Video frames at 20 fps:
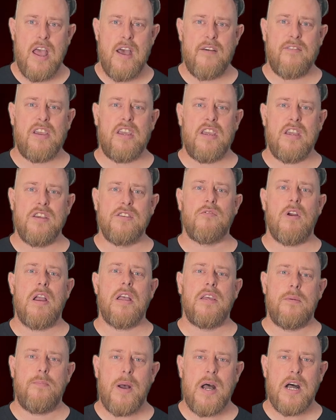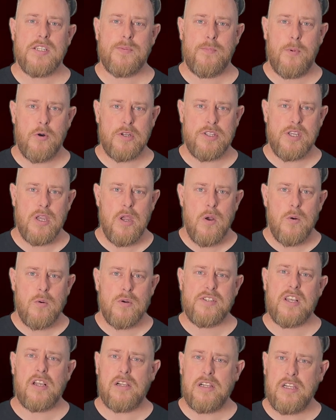Having Israeli passports
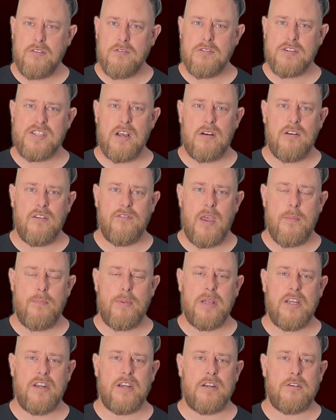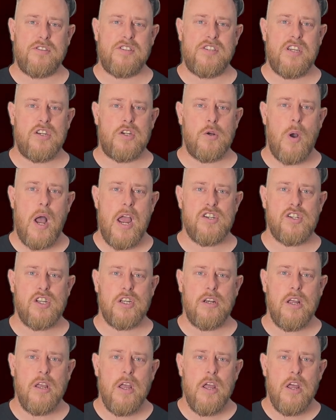was a clear result of their political
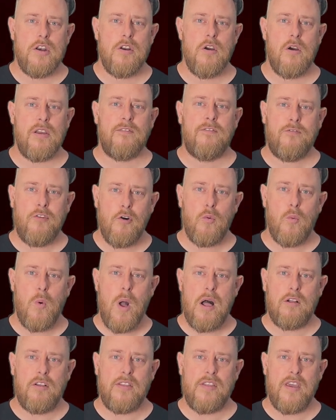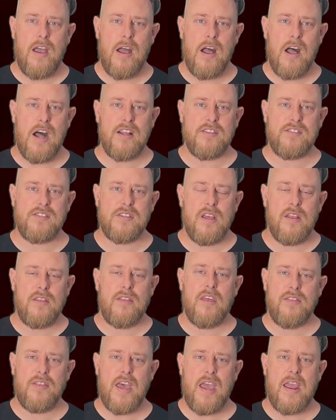situation, knowing full well in their hearts
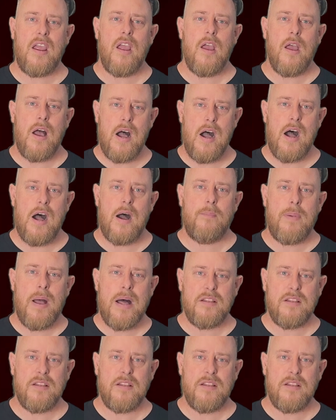that they are